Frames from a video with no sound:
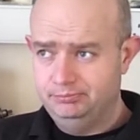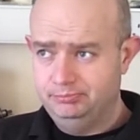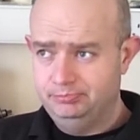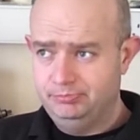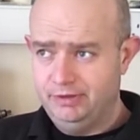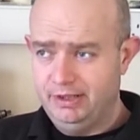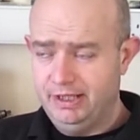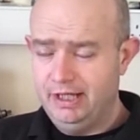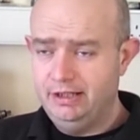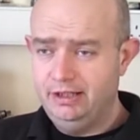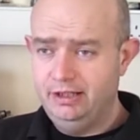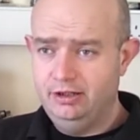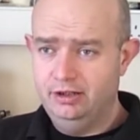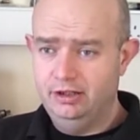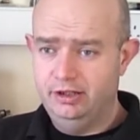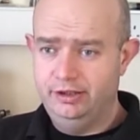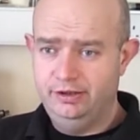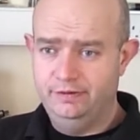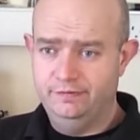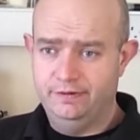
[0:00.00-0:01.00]
Any
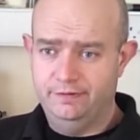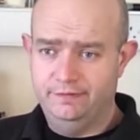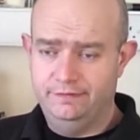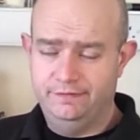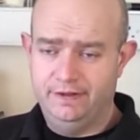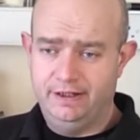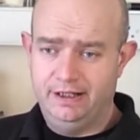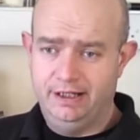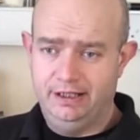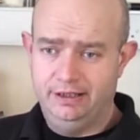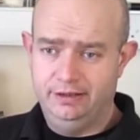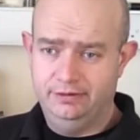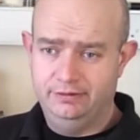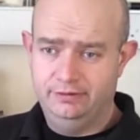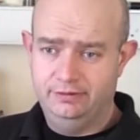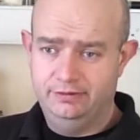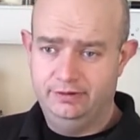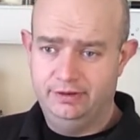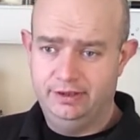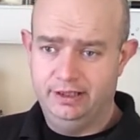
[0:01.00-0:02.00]
kind of a fan
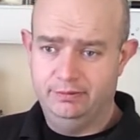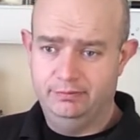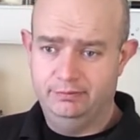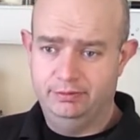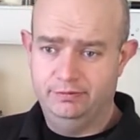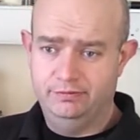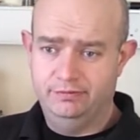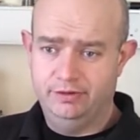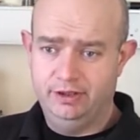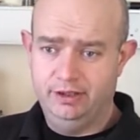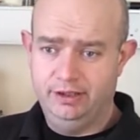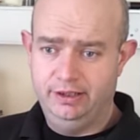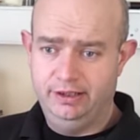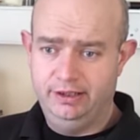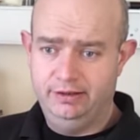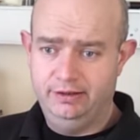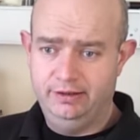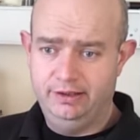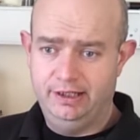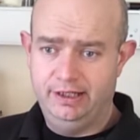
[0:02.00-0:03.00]
can
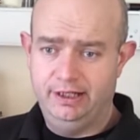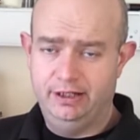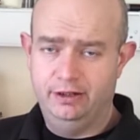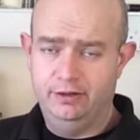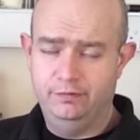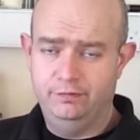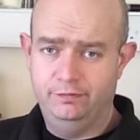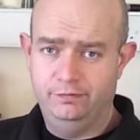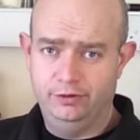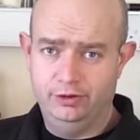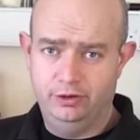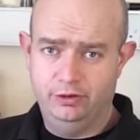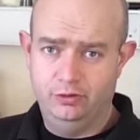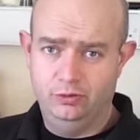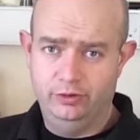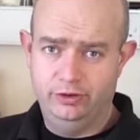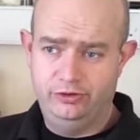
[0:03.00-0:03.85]
provide airflow.